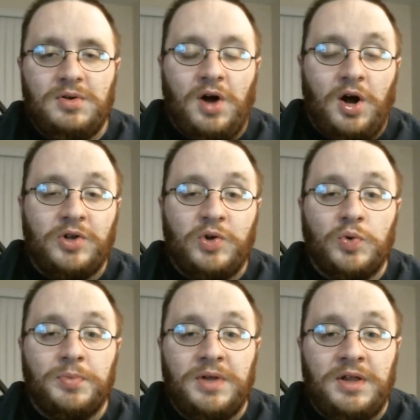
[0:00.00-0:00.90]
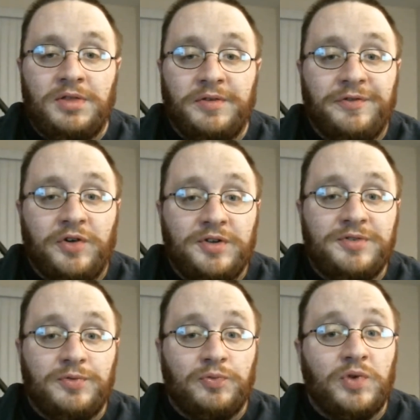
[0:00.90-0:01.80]
Arguably the
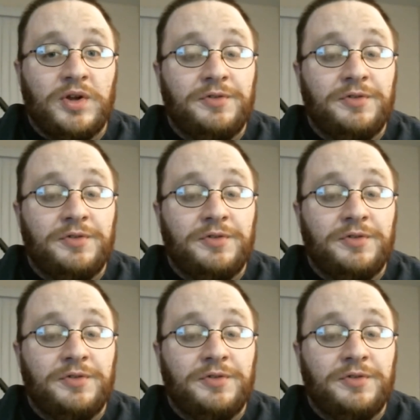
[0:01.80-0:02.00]
first real